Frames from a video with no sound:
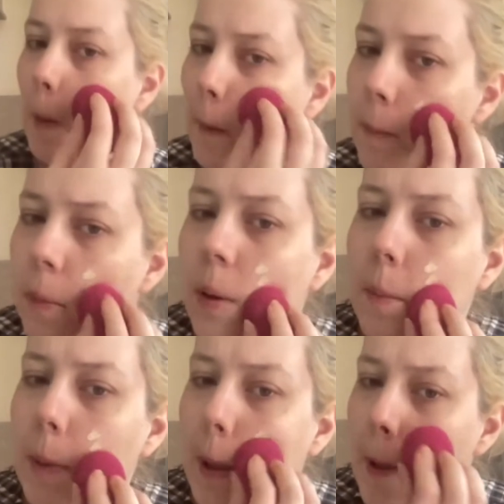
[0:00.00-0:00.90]
We might
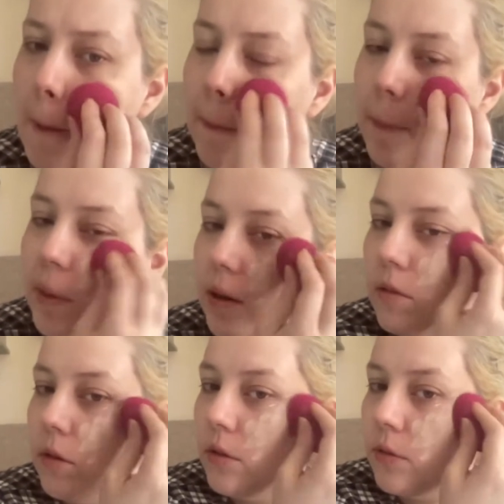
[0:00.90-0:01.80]
be better
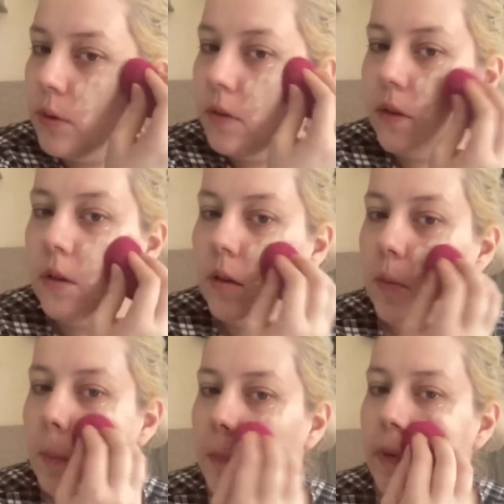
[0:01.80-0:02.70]
off with this
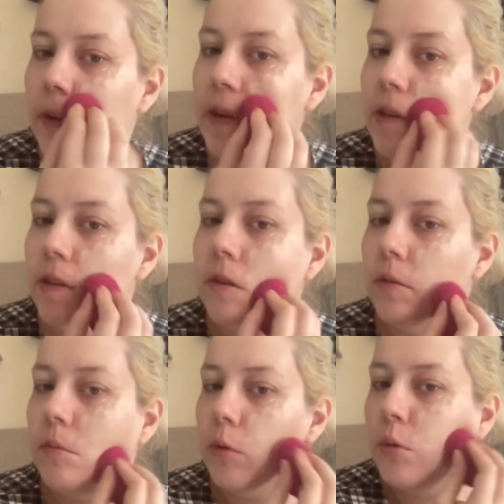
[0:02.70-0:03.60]
brush.
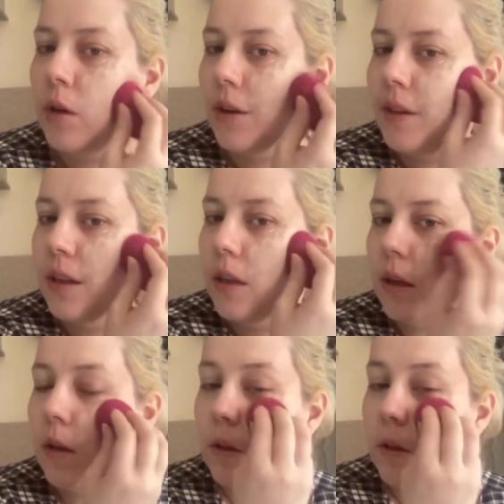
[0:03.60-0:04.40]
Oh no, there you go.